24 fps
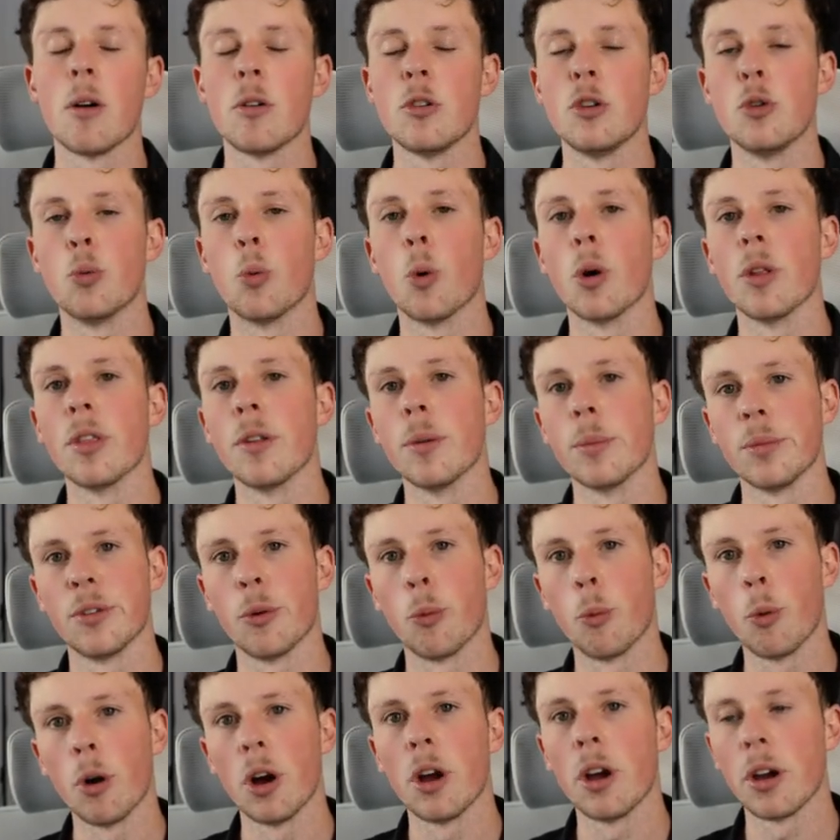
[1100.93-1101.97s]
you want them to
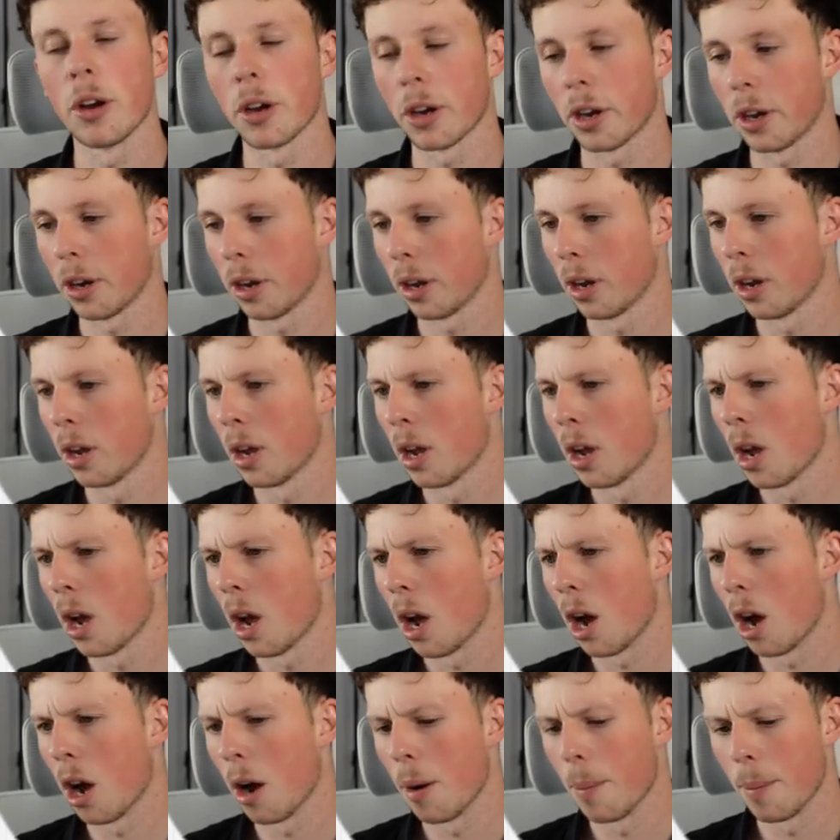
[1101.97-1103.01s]
work,
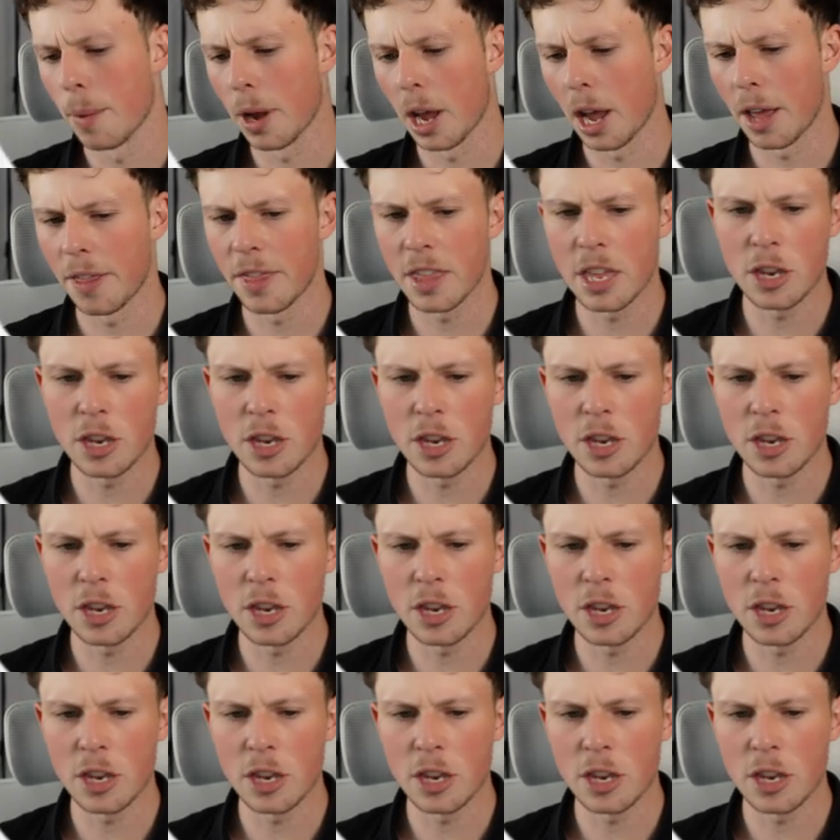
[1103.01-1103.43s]
and